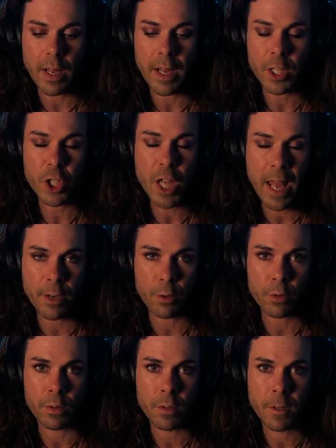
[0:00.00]

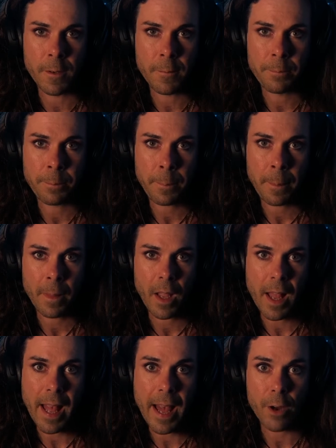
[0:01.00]
channel
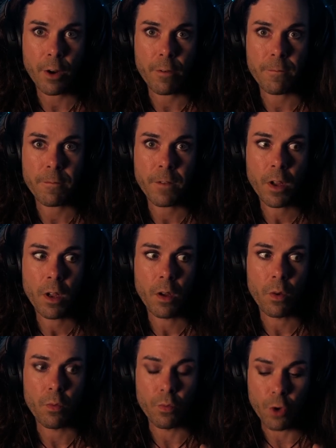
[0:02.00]
out of
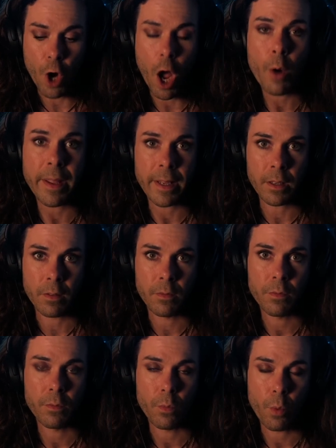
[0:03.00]
knowing
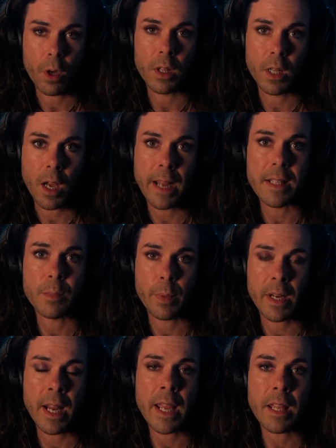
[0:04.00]
what lies
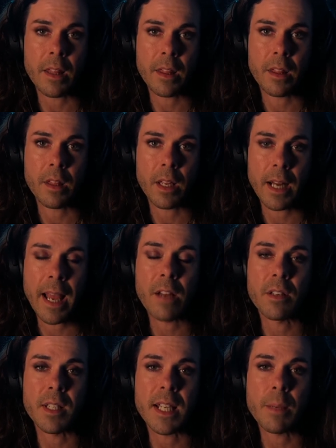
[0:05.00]
beneath and how
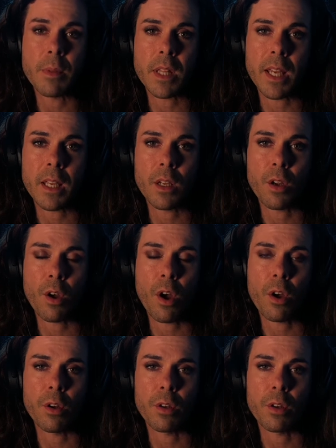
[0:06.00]
deep they can go.